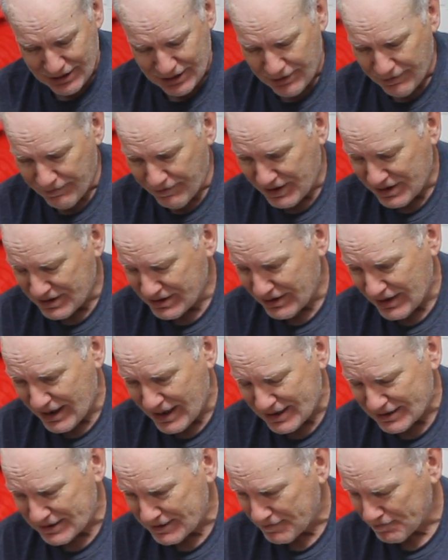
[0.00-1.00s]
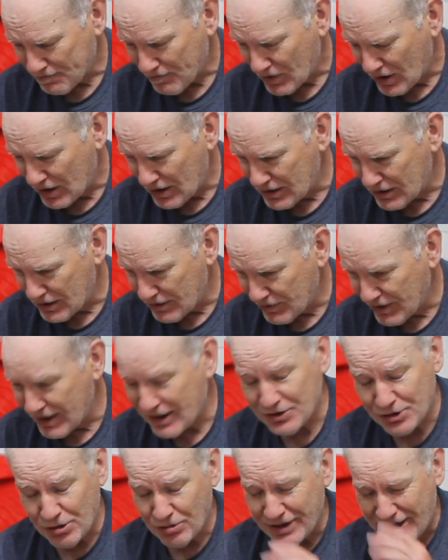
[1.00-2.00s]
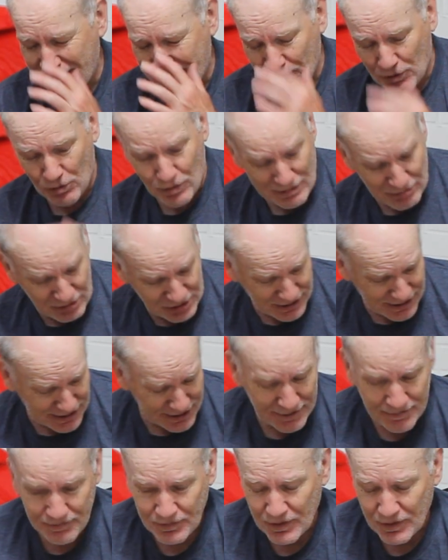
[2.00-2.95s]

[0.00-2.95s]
fit it to that. Where was I?